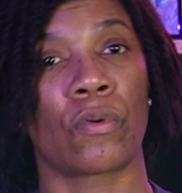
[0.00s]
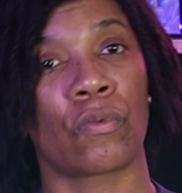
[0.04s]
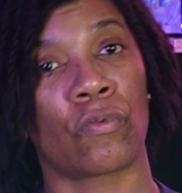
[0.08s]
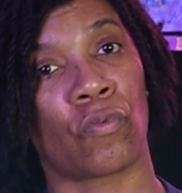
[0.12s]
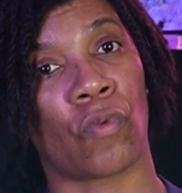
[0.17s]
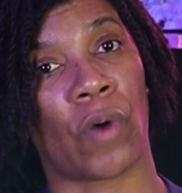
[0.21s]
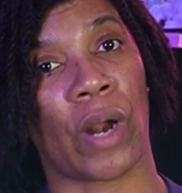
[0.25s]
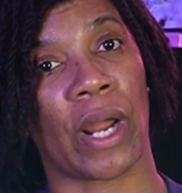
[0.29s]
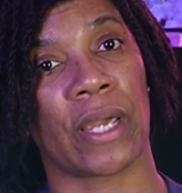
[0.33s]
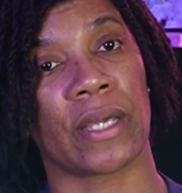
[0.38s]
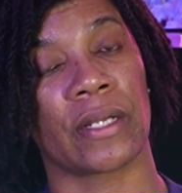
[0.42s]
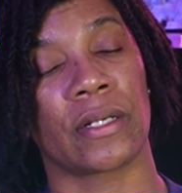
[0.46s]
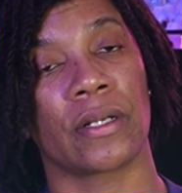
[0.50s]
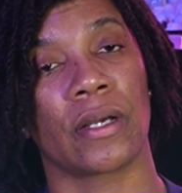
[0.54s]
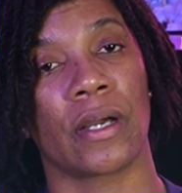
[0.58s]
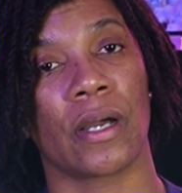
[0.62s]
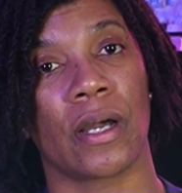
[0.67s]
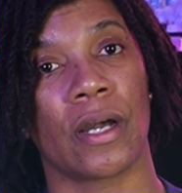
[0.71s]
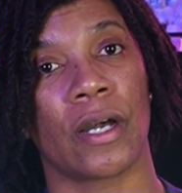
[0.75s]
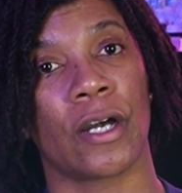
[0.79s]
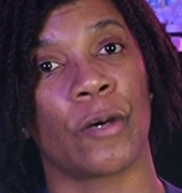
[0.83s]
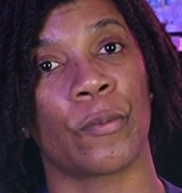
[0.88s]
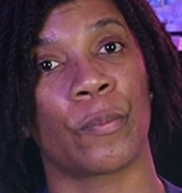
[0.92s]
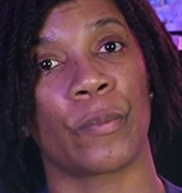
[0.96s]
right,
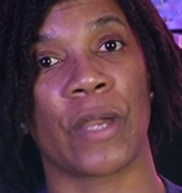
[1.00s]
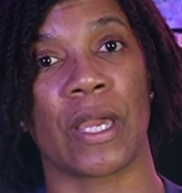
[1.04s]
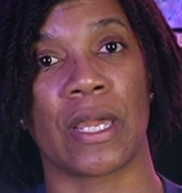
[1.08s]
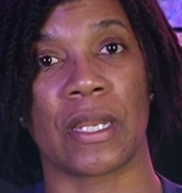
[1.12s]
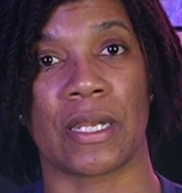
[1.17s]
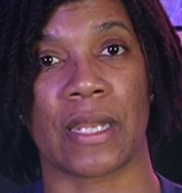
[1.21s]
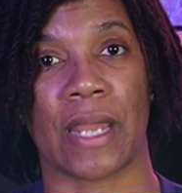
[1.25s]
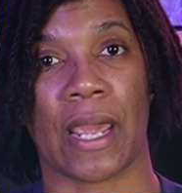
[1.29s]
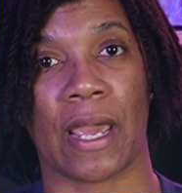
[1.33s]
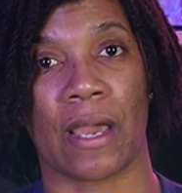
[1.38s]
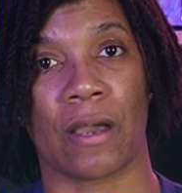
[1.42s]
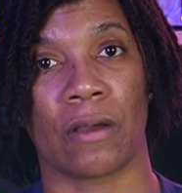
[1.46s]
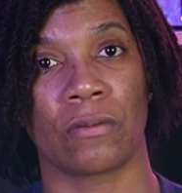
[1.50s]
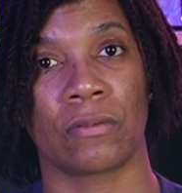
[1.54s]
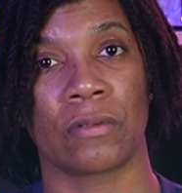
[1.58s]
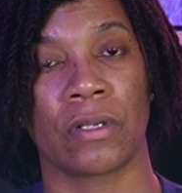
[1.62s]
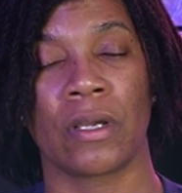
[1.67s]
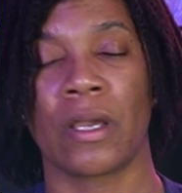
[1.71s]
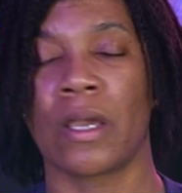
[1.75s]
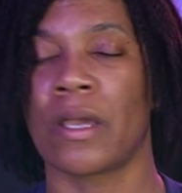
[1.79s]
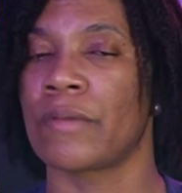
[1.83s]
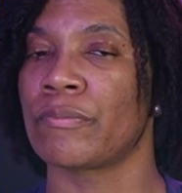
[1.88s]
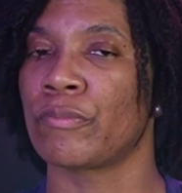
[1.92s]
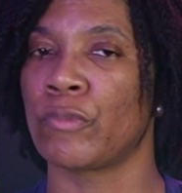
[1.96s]
up, and down.
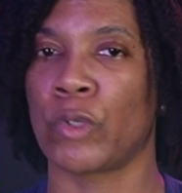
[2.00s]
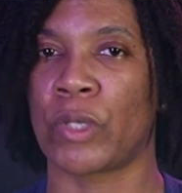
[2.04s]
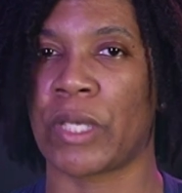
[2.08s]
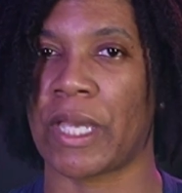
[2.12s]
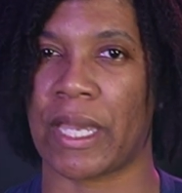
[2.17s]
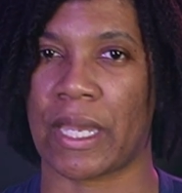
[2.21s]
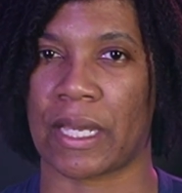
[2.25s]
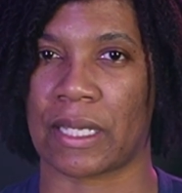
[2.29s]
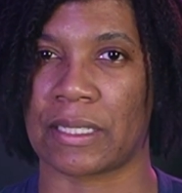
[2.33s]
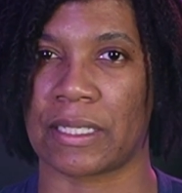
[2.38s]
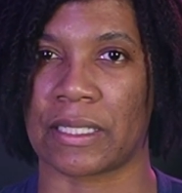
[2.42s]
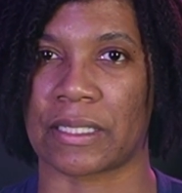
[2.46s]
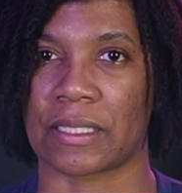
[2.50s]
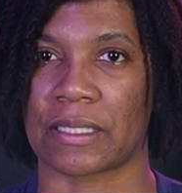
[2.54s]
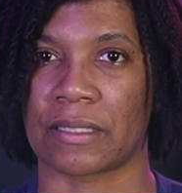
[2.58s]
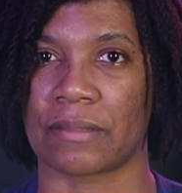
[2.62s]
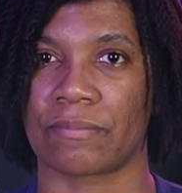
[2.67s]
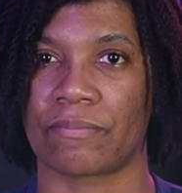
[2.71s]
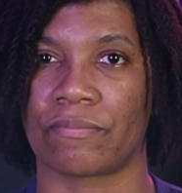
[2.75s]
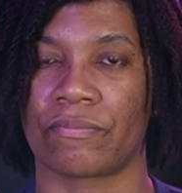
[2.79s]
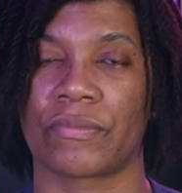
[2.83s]
You can't click it.